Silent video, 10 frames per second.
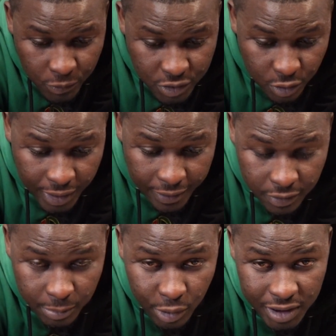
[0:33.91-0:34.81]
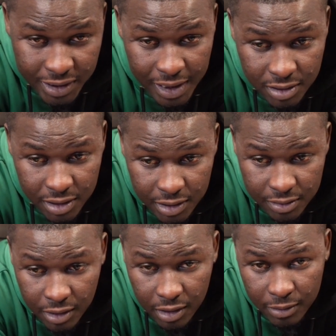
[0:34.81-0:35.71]
So whenever them boy assassinate
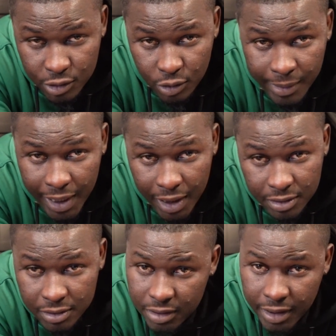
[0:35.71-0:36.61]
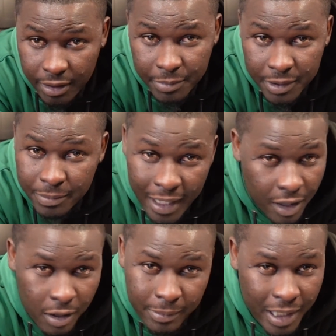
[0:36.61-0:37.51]
um, Joe Biden, shit, it'll be black,
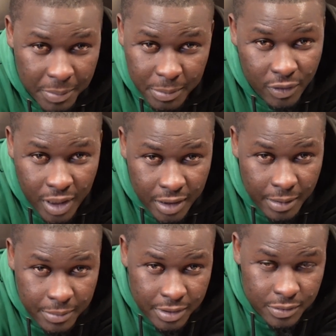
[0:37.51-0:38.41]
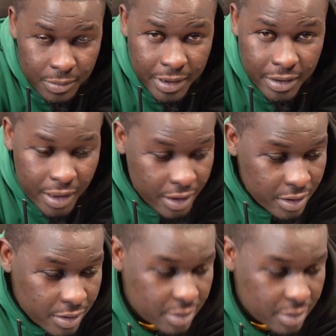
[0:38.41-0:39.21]
all black people running that bitch. we will be goody.